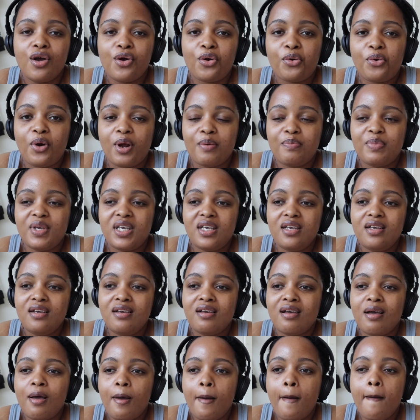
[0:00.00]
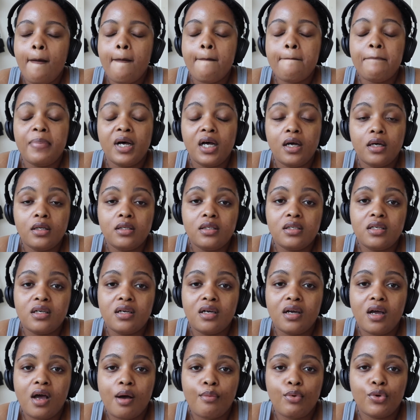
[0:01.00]
crappy, but
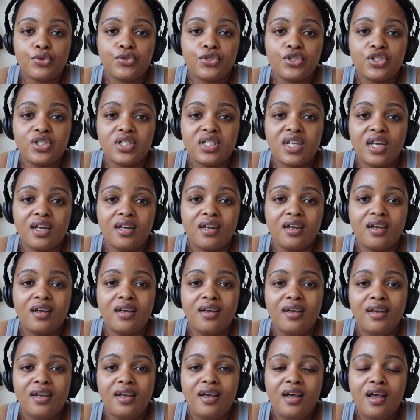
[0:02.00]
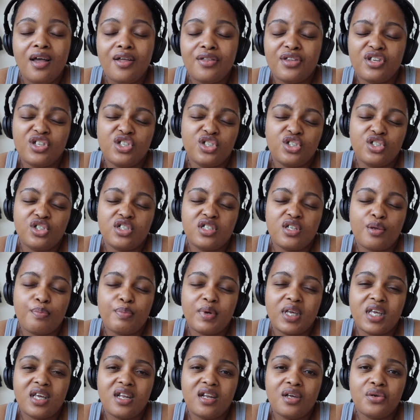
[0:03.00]
I'm also just like, this is just the
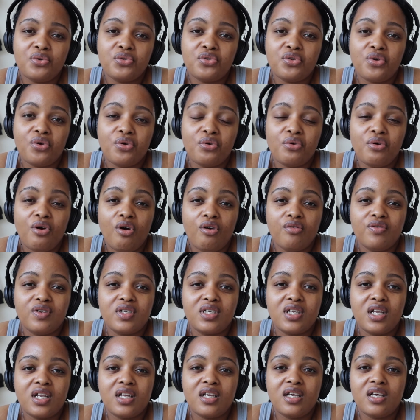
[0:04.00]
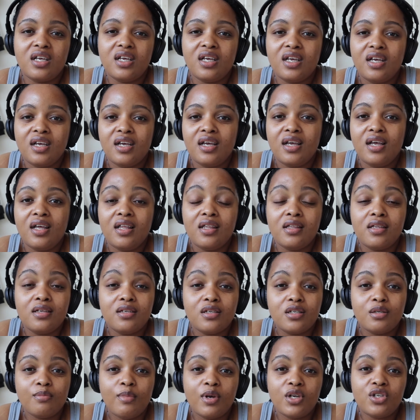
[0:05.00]
beginning. So obviously
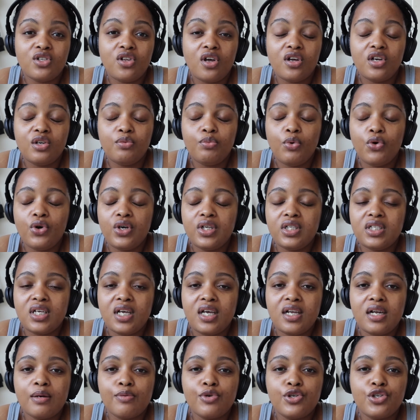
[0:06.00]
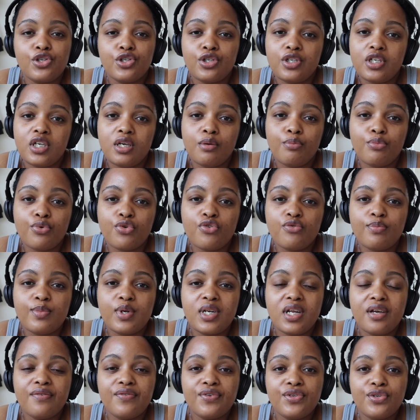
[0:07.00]
this is my starting point, and I'm going to see
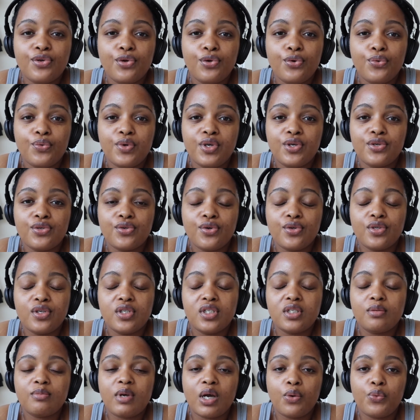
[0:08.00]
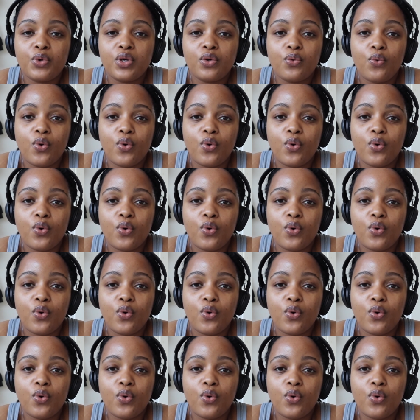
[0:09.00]
improvement every single week. So this is my week